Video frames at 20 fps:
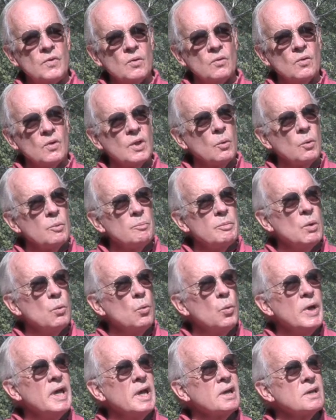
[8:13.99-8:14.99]
there would be
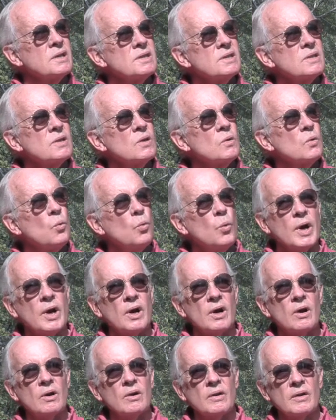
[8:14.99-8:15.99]
weeks
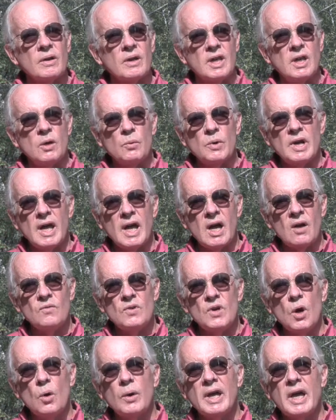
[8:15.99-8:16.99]
where he would have
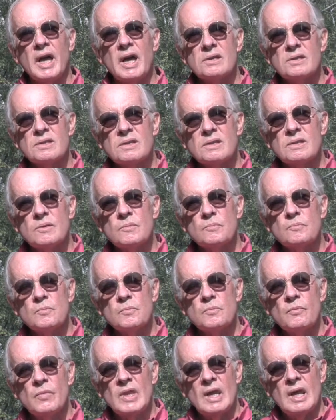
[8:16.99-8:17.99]
no guests.
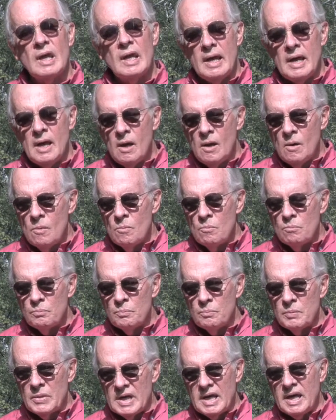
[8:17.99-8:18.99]

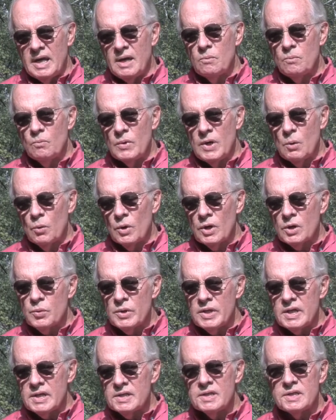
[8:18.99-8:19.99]
But he worked
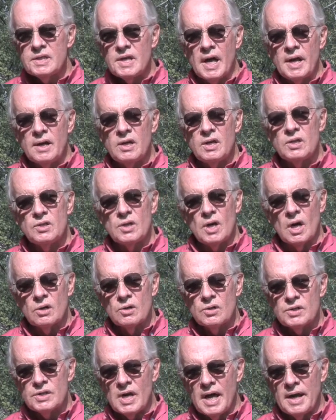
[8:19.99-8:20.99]
with his son, his younger
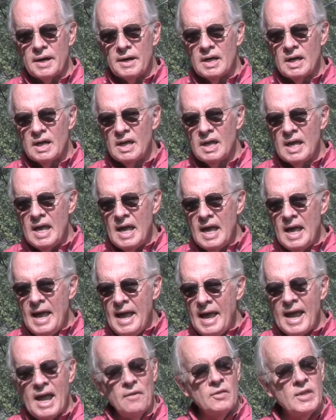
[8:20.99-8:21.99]
son,
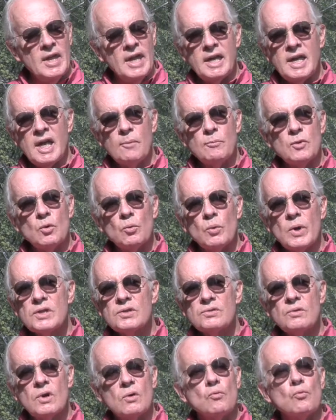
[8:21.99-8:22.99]
and they kept the
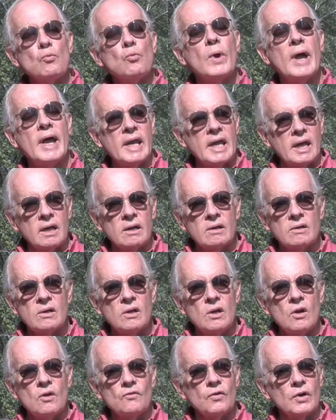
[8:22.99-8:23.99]
restaurant ready
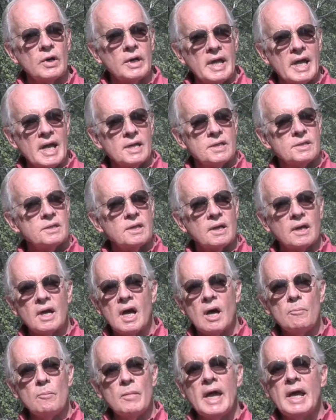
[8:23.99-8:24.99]
for guests to
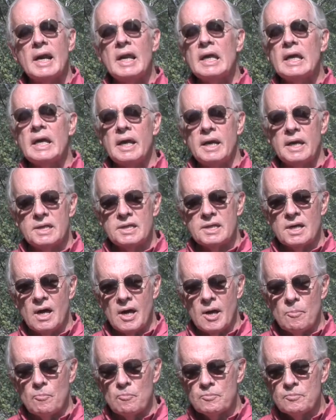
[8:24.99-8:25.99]
come at any
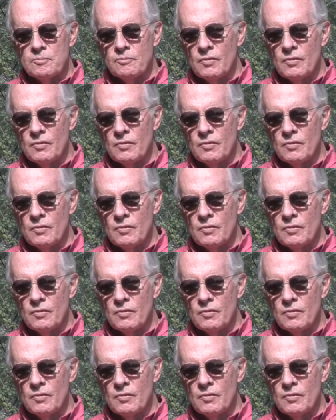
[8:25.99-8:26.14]
time.